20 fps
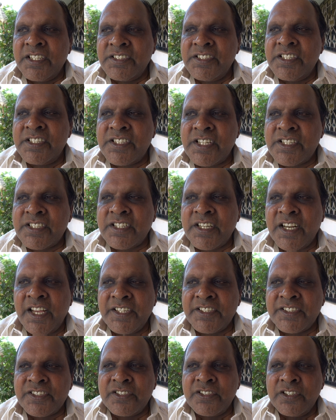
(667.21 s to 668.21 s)
Jesus
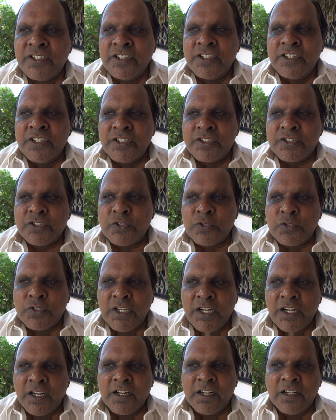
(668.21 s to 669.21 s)
Christ, through
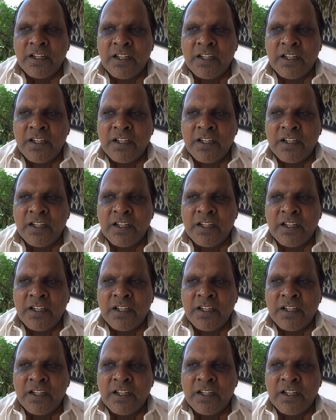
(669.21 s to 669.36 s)
the